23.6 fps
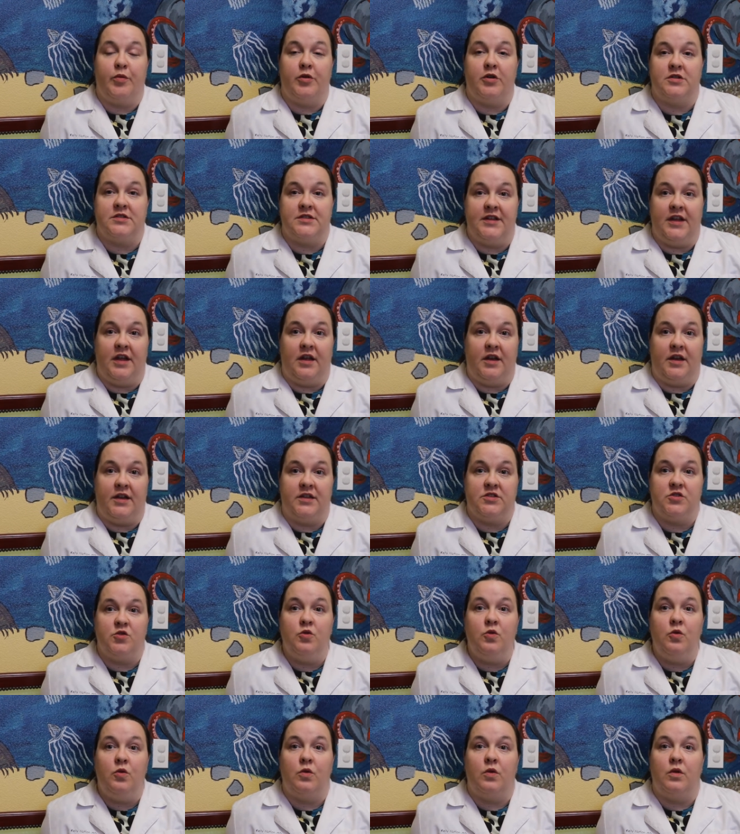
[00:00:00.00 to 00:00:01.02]
personality at
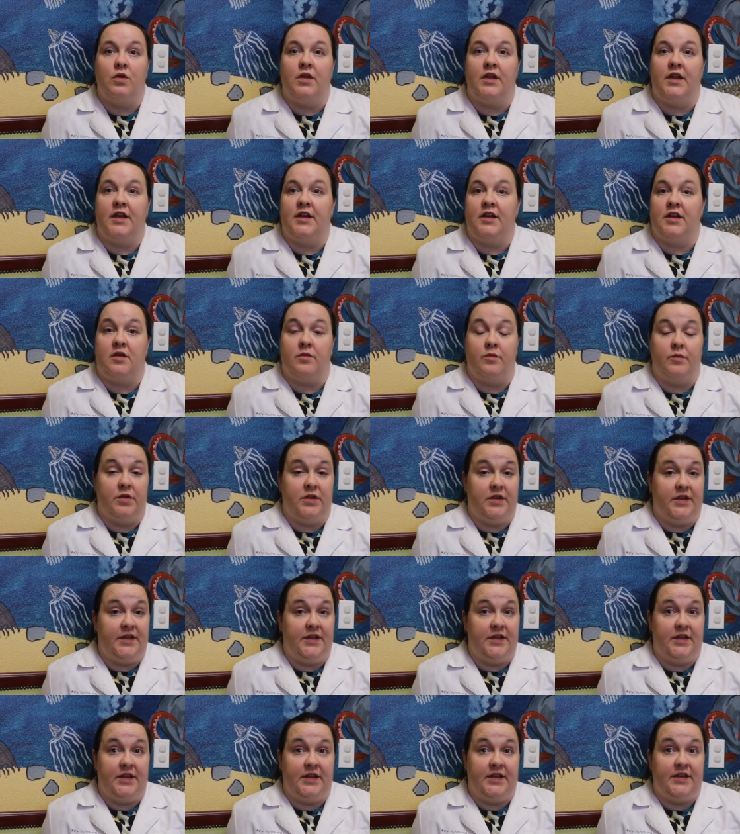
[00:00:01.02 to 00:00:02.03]
school in a
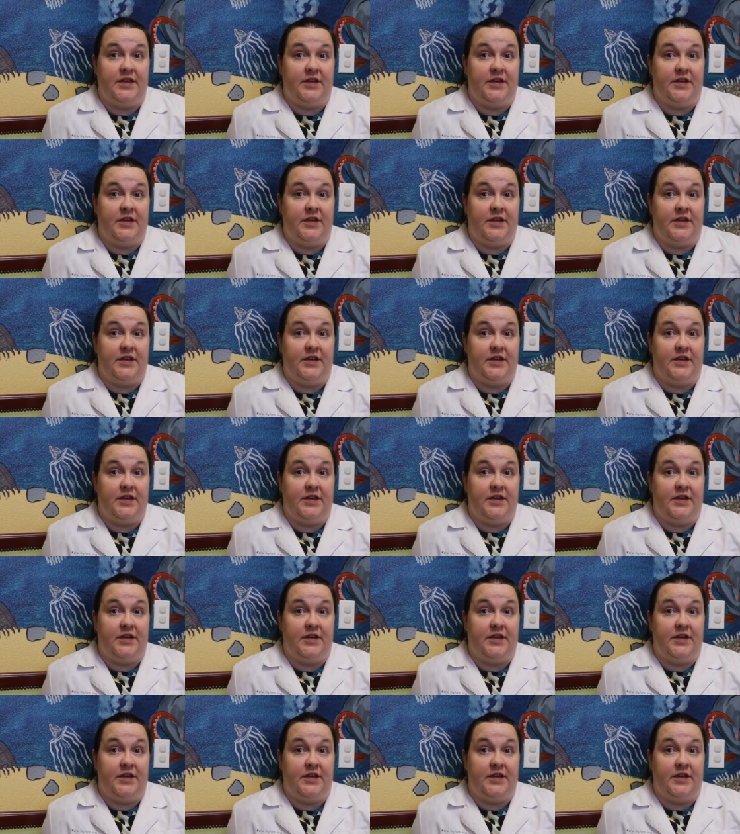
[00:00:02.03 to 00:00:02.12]
completely